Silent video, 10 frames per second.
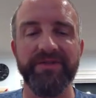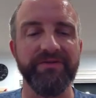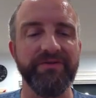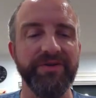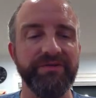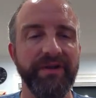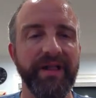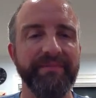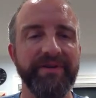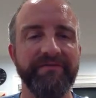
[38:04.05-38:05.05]
So who knows what'll
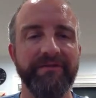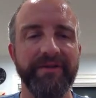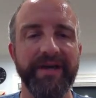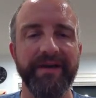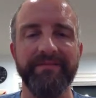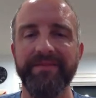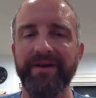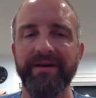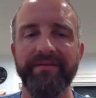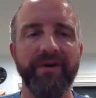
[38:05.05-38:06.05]
happen if we run that?
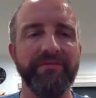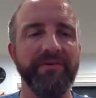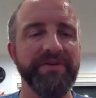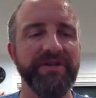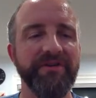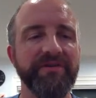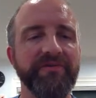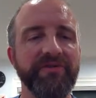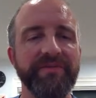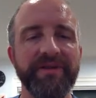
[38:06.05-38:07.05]
Probably security
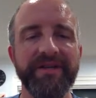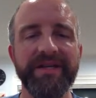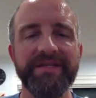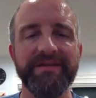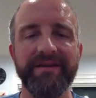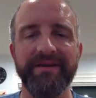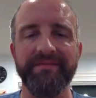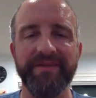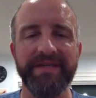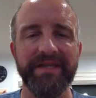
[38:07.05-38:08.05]
vulnerabilities,
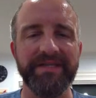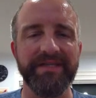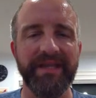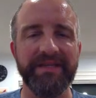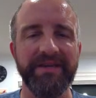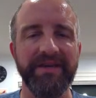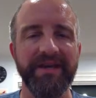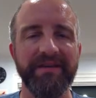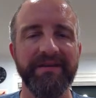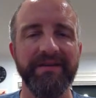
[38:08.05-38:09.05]
because that's how you
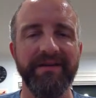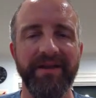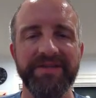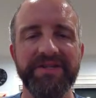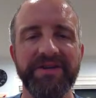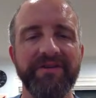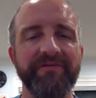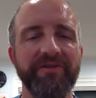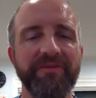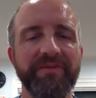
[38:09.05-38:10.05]
get a lot of security
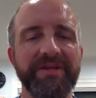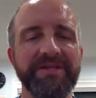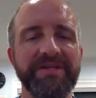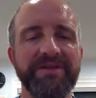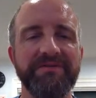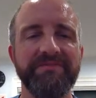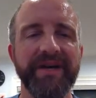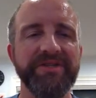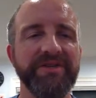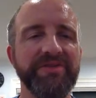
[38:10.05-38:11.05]
vulnerabilities, is you
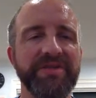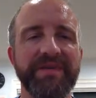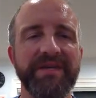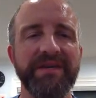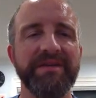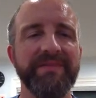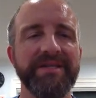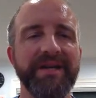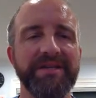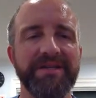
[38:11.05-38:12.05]
execute something you didn't mean
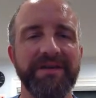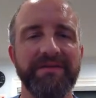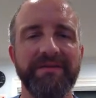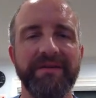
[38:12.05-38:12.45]
to execute.